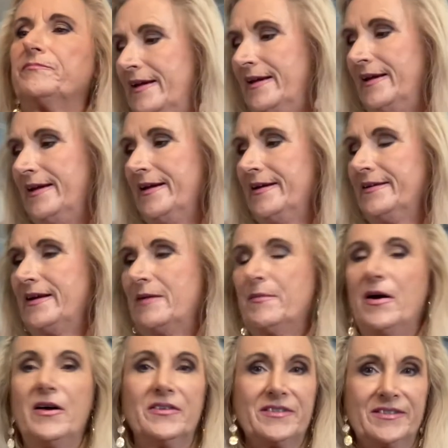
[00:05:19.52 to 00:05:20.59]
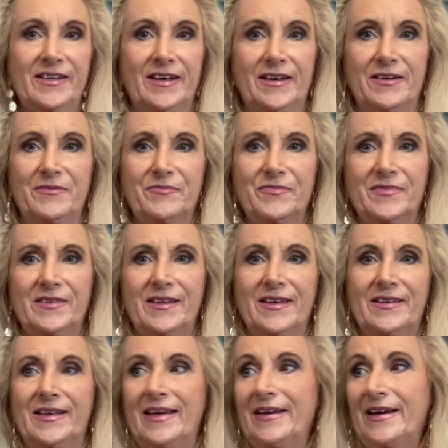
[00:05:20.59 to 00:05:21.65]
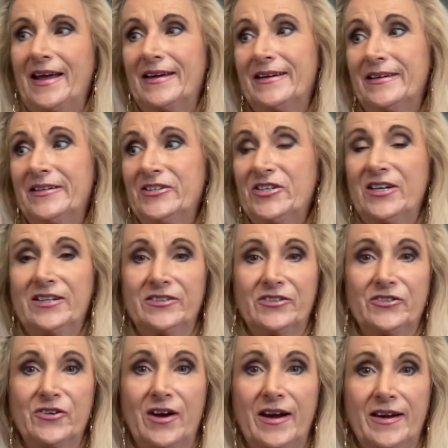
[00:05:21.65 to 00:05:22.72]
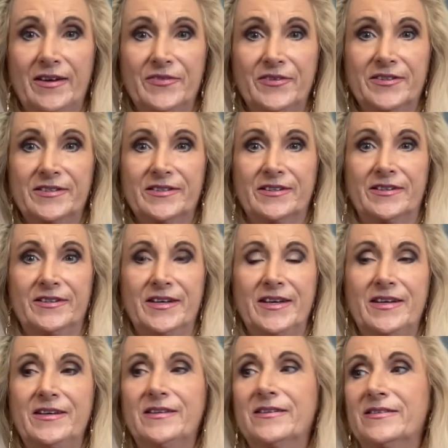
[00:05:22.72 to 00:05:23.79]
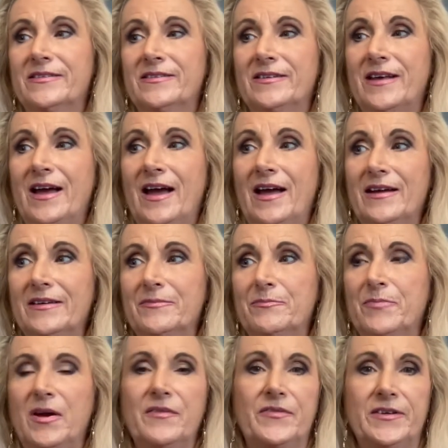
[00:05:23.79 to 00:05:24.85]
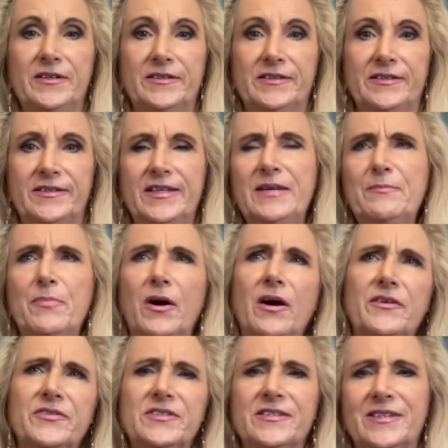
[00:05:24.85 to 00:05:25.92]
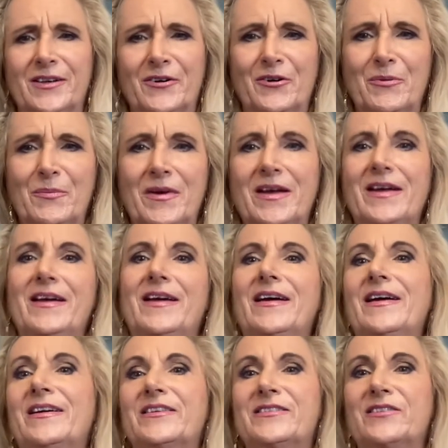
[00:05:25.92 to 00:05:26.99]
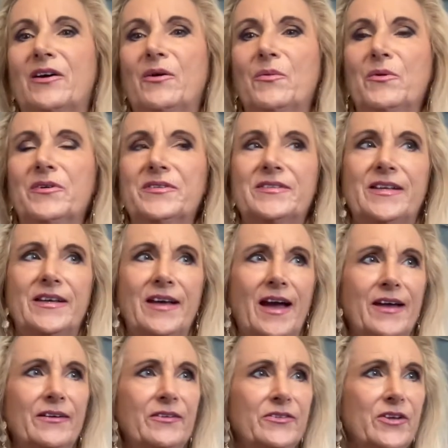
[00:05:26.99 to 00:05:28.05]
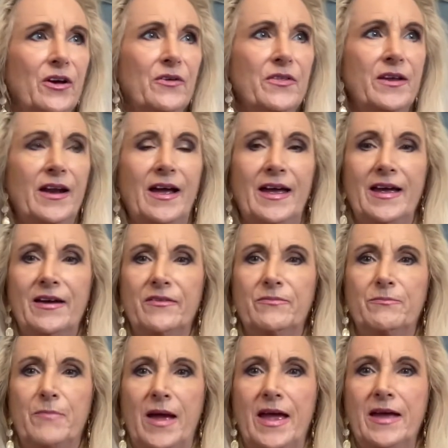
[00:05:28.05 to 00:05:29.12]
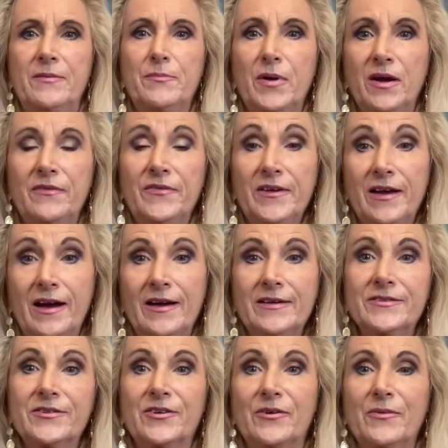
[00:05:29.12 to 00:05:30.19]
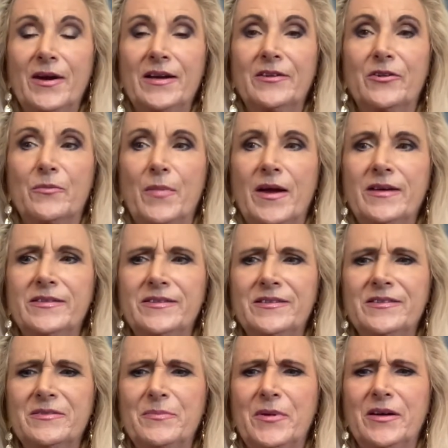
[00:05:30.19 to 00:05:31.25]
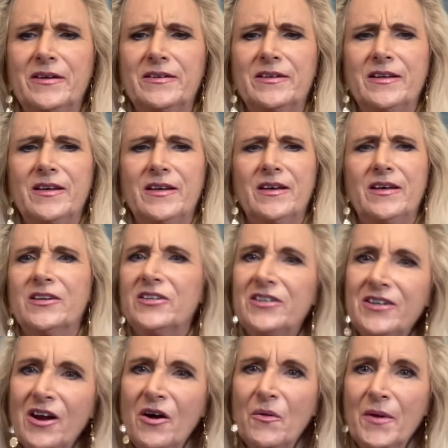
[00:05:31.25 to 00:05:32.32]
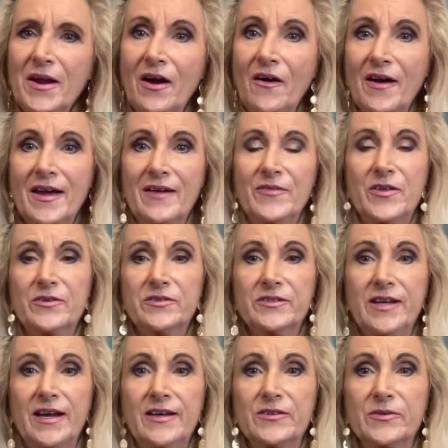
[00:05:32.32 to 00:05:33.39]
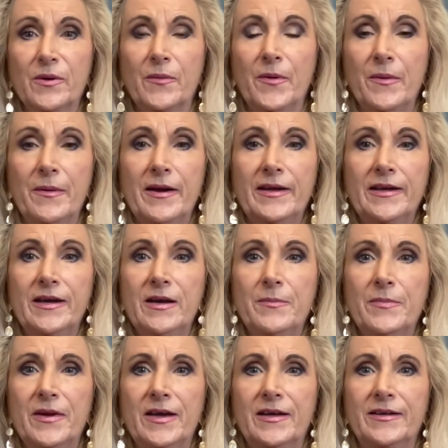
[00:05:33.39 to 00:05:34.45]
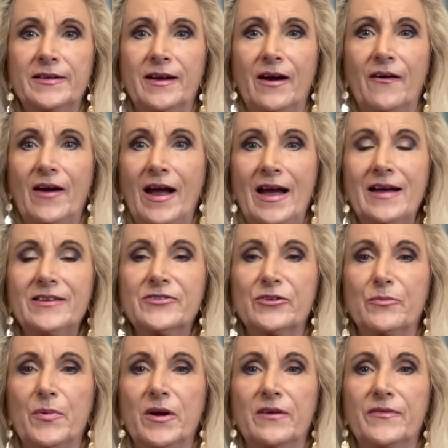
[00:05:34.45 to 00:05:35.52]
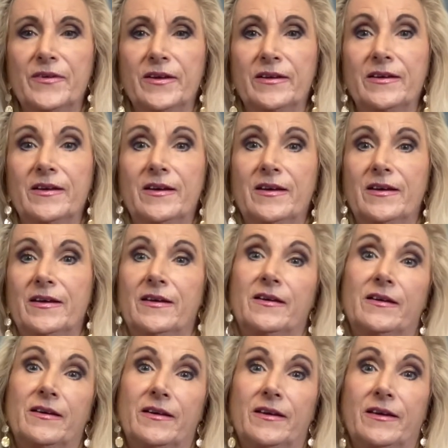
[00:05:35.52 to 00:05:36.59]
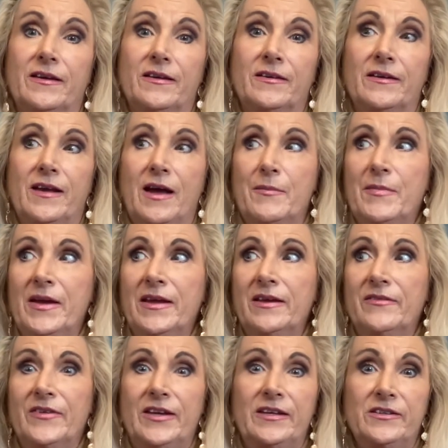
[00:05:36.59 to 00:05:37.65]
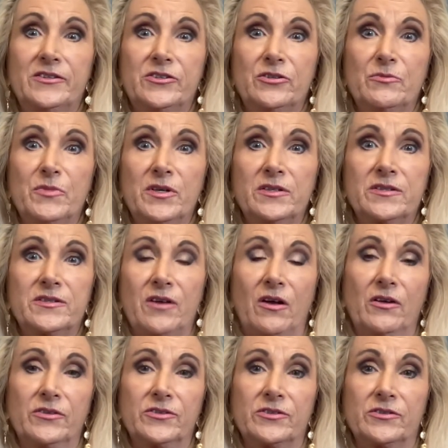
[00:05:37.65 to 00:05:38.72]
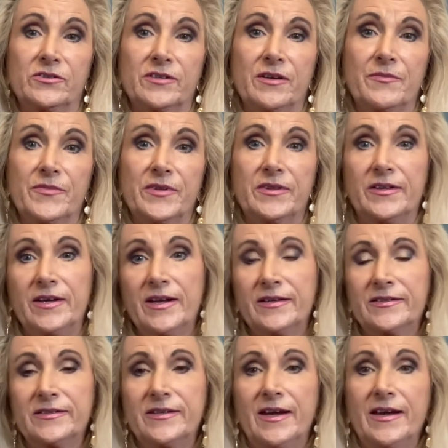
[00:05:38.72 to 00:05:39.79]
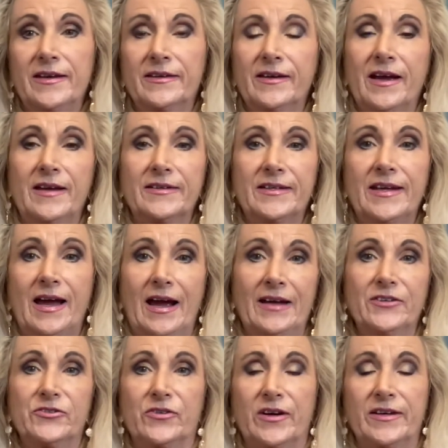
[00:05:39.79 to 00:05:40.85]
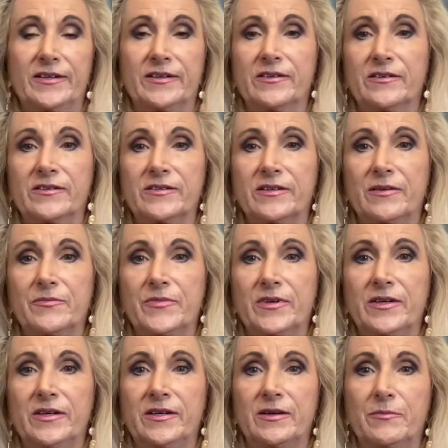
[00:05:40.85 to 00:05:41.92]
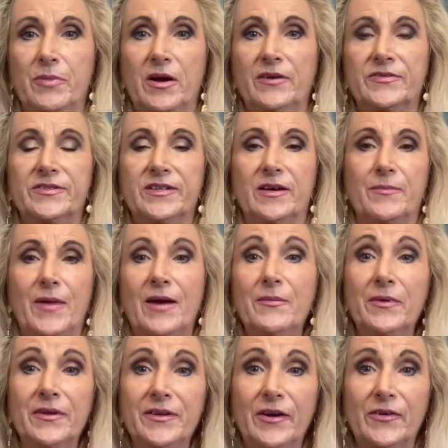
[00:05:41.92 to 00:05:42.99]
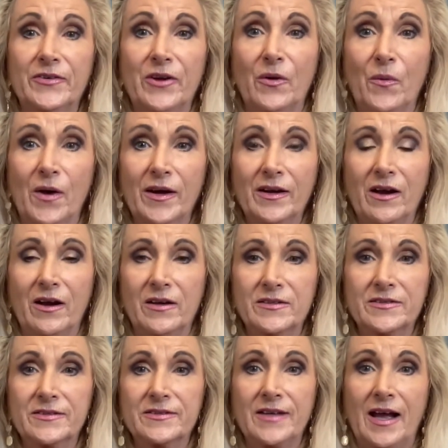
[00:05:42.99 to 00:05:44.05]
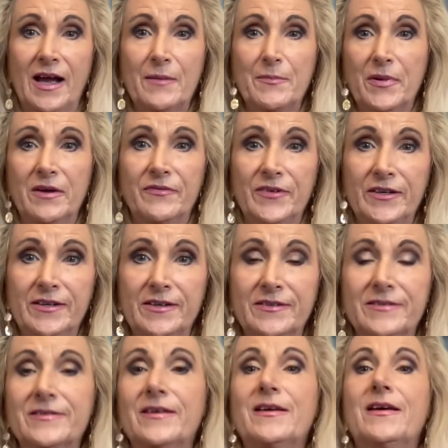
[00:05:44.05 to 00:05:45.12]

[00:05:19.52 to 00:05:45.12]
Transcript: and I'm all set and I get a chance to try out this Clinique Eye Puffy D-Puff Serum. So we'll see. I don't know that I have bad puffy eyes on a regular basis, but you know, we all have those days where we wake up and our eyes are puffy. And I may have eaten too much salt or something the next day and got dehydrated or something and it puffs up. I really don't know what causes eye puffiness.